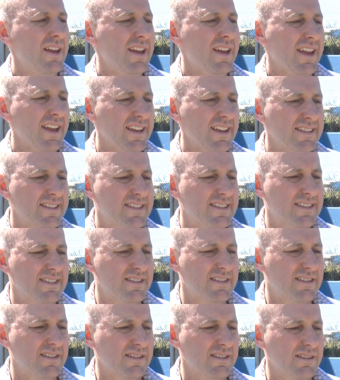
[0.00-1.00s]

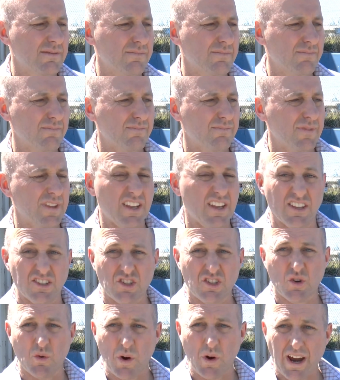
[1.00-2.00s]
It's a
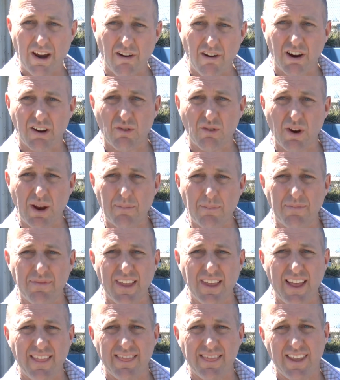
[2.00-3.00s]
squarer grip
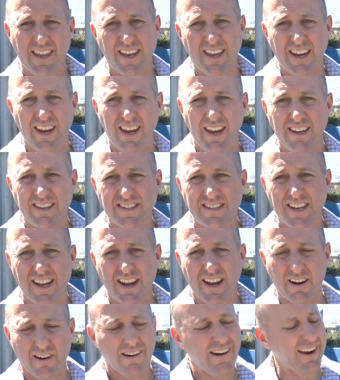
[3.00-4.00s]
than the
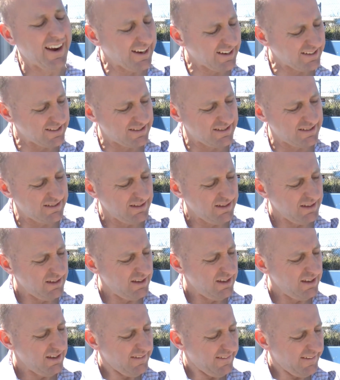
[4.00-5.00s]
TRX.
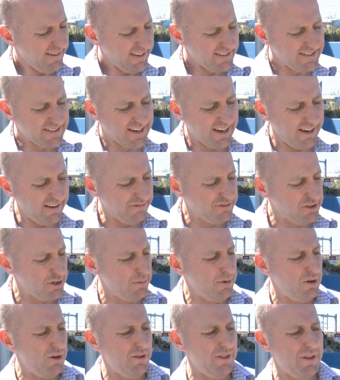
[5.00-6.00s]
It's
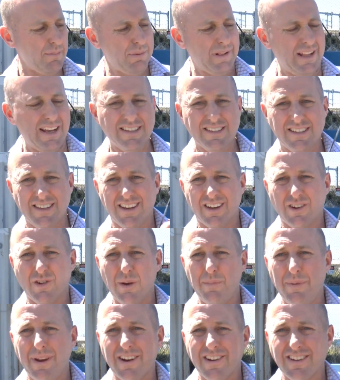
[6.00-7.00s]
comfortable. The plastic
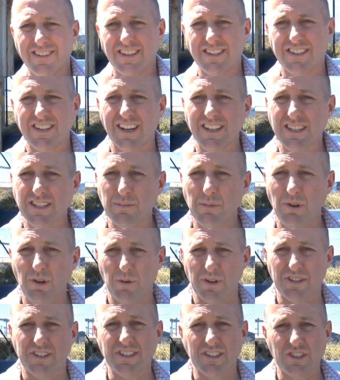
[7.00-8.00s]
grip here is
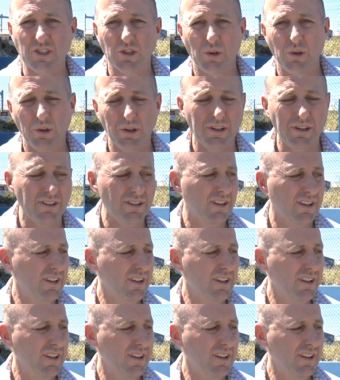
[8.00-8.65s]
adjustable, which is good.